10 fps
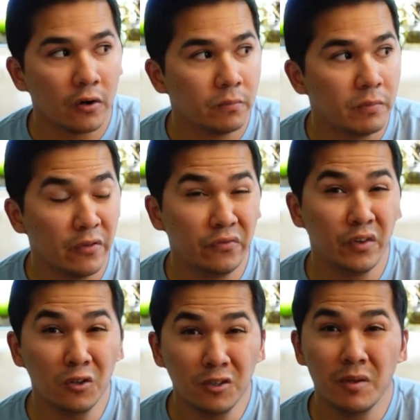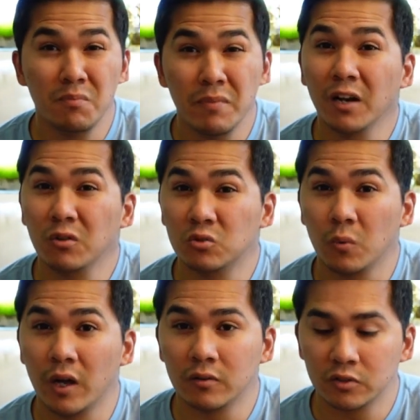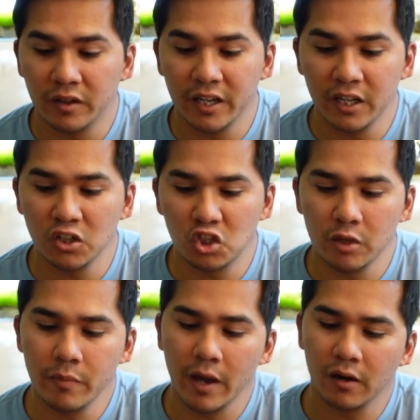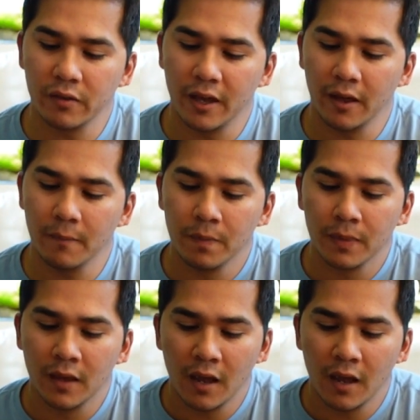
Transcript: they feel to be metal as well, so they didn't cheap out on that.